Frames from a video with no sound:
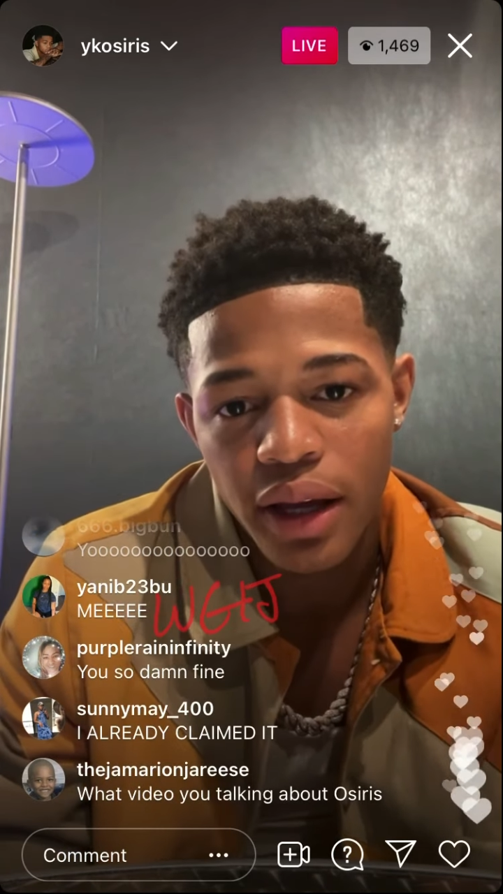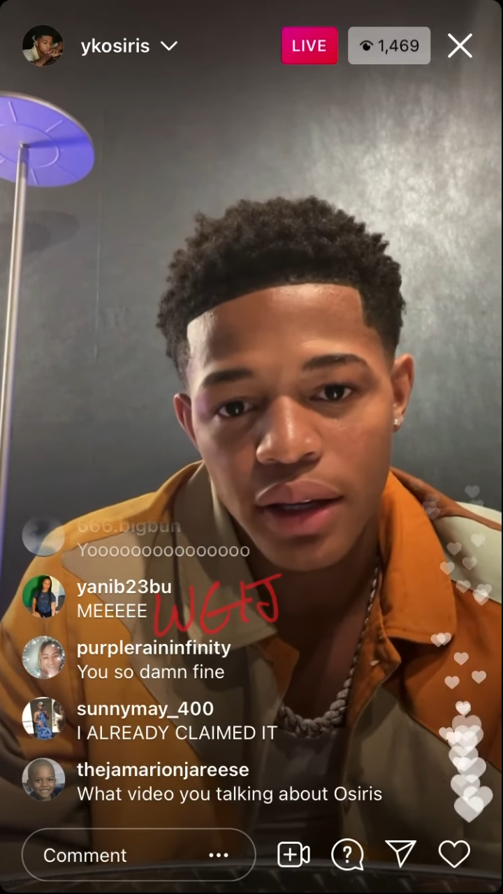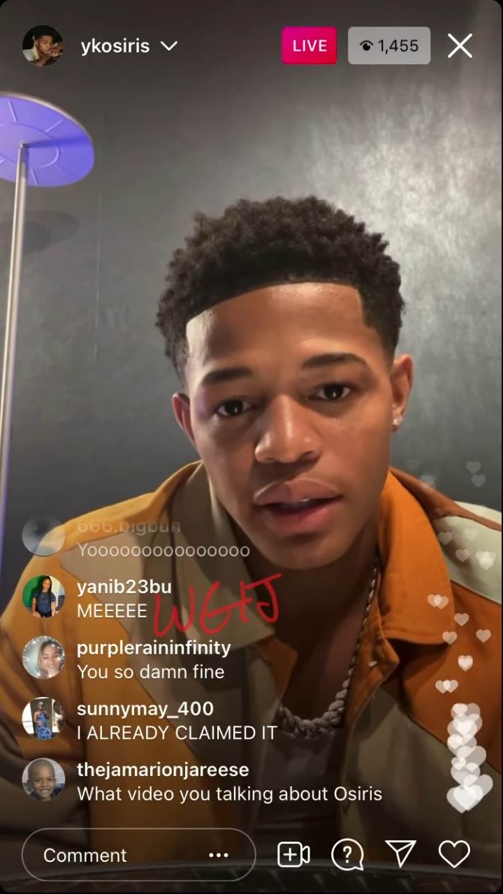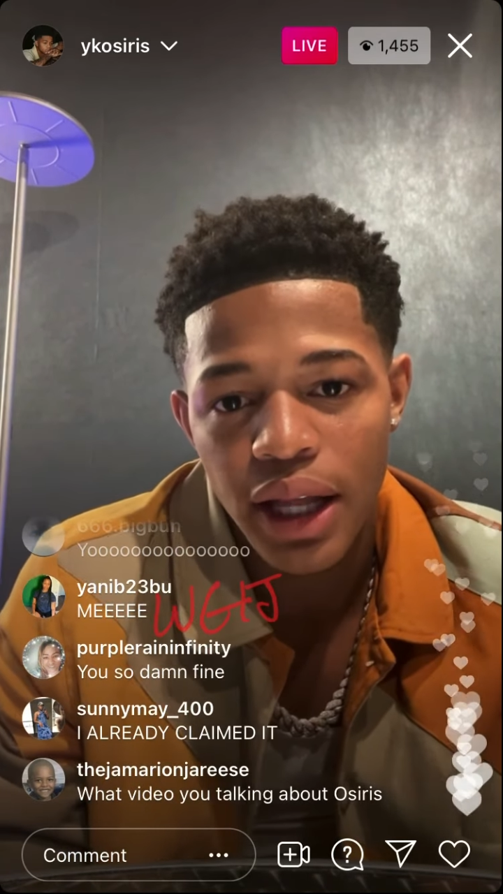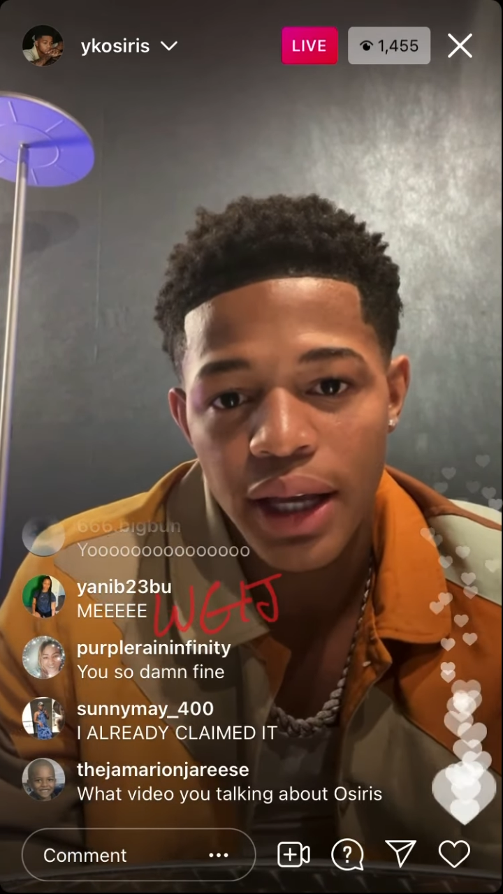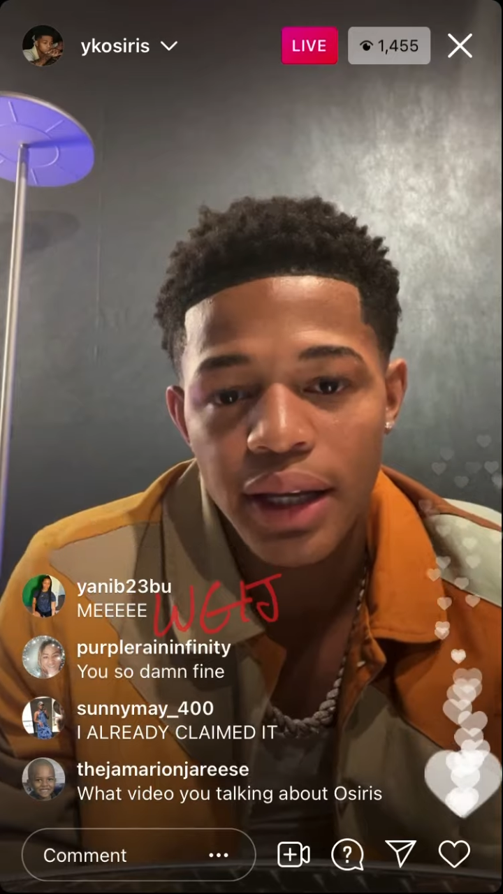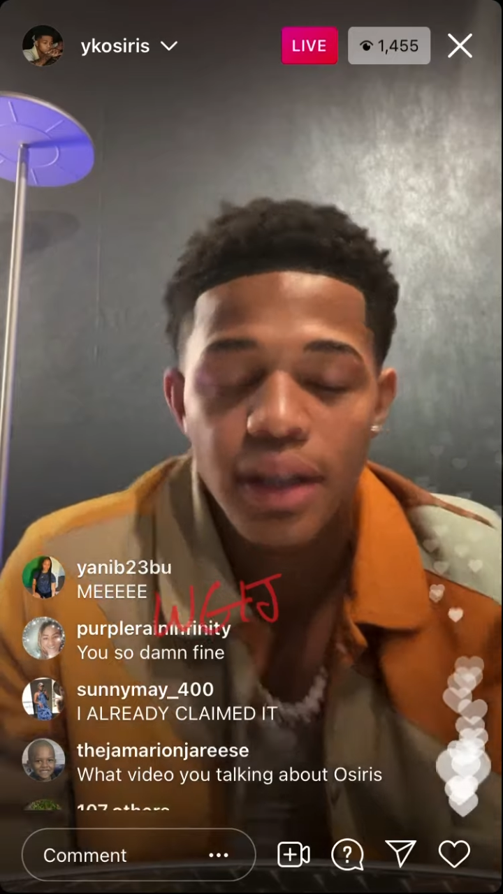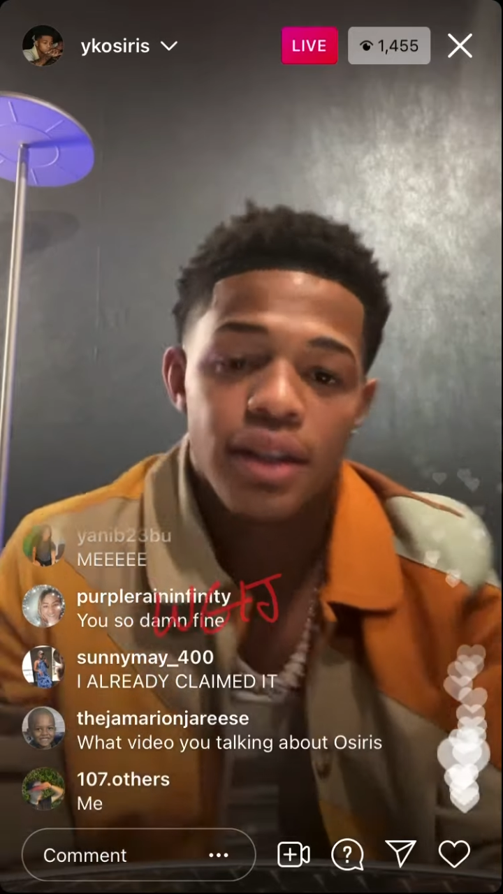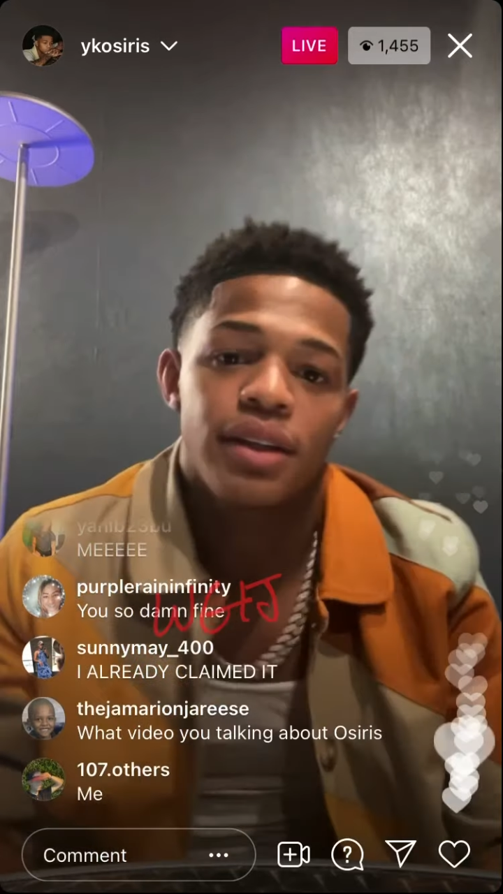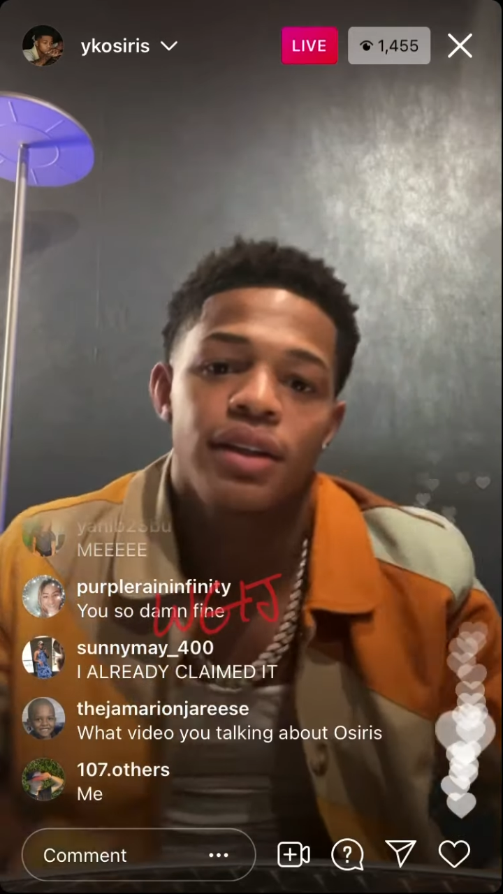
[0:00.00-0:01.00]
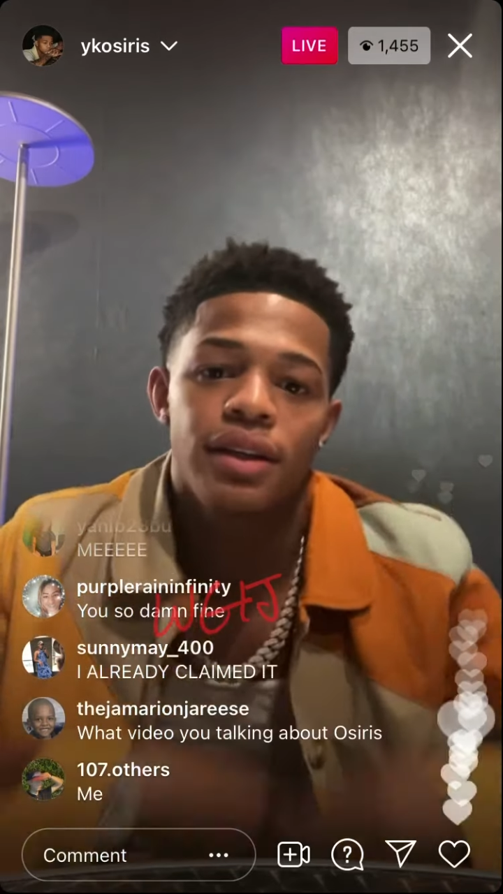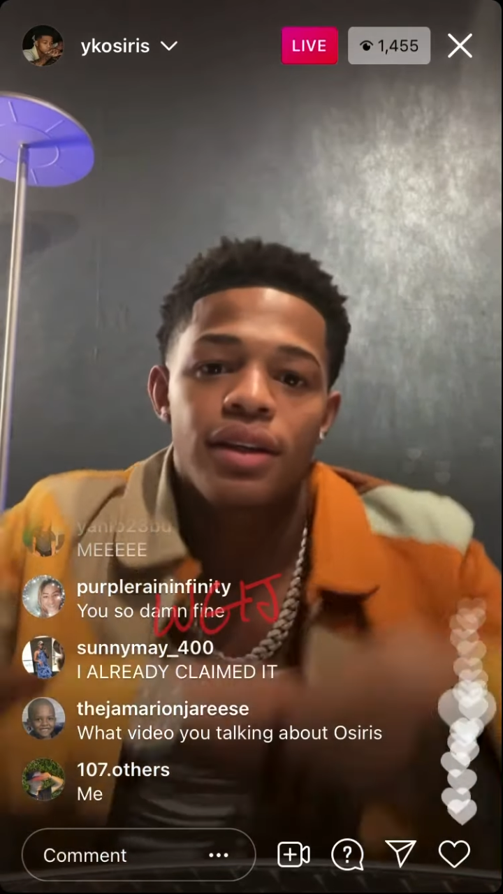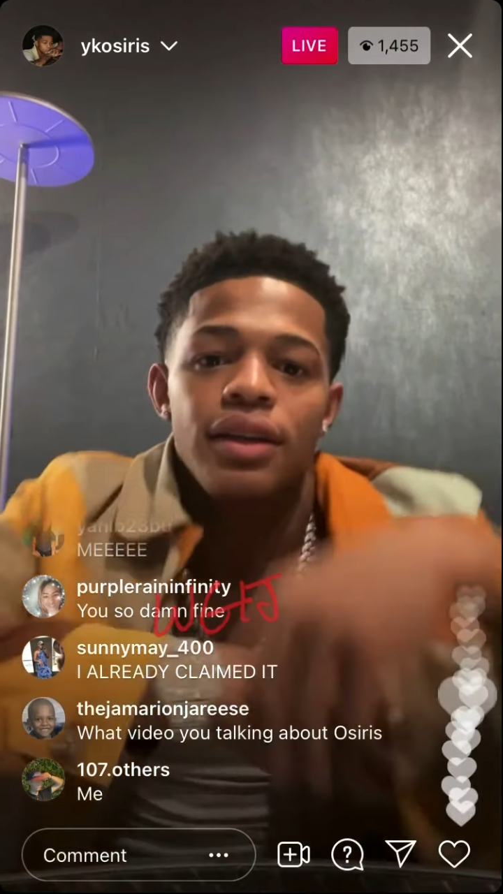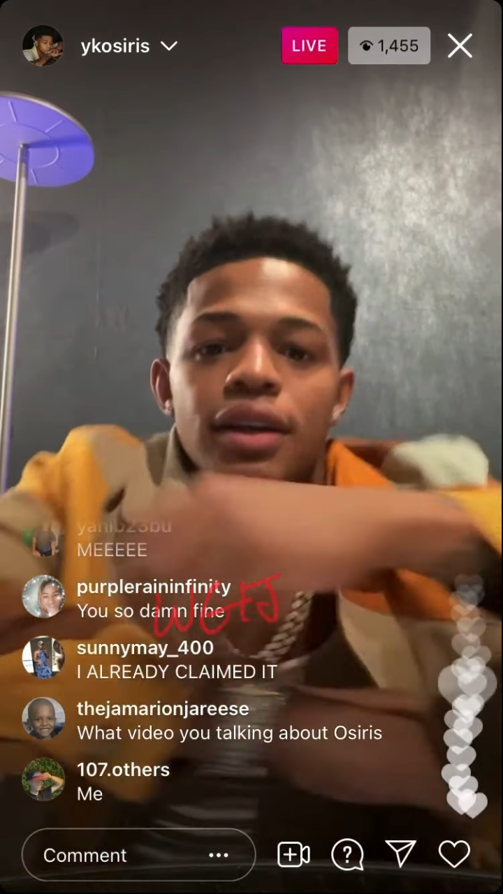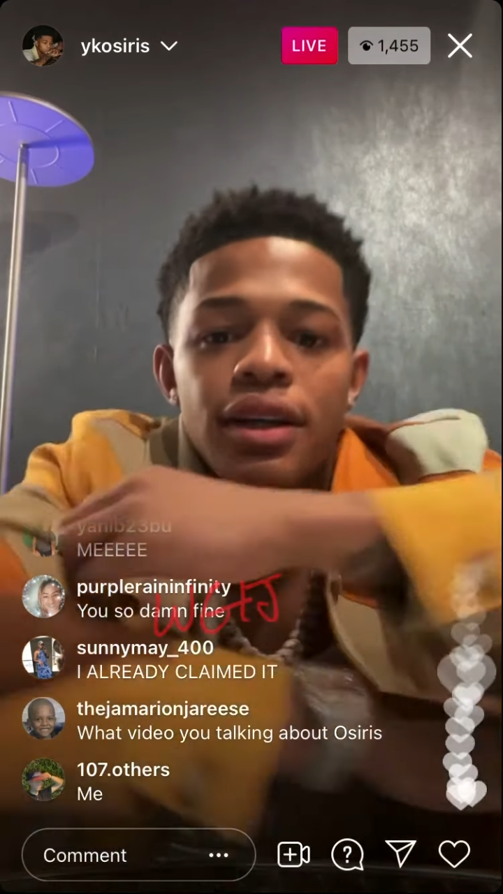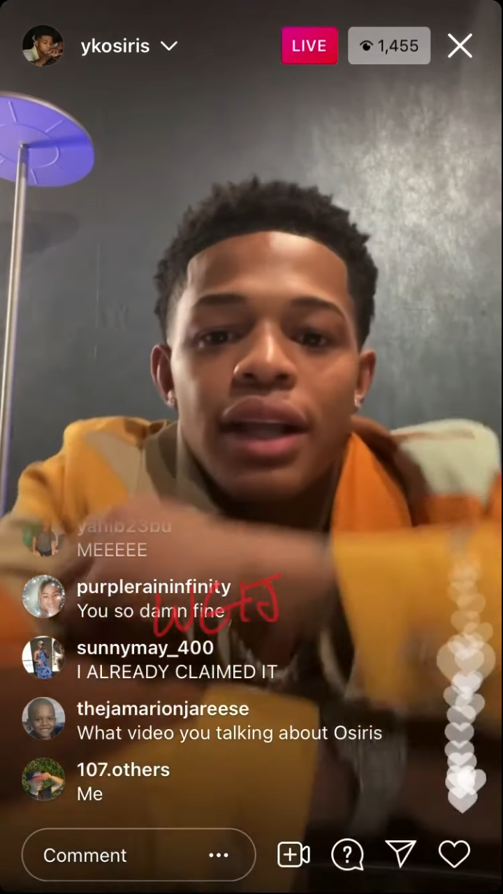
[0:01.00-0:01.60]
Like, like